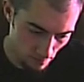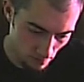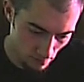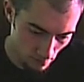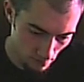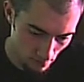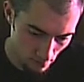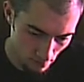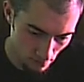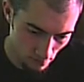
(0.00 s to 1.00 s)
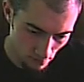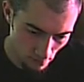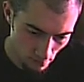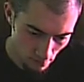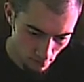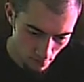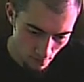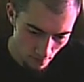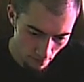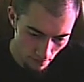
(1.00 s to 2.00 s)

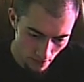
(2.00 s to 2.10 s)
(no one is talking)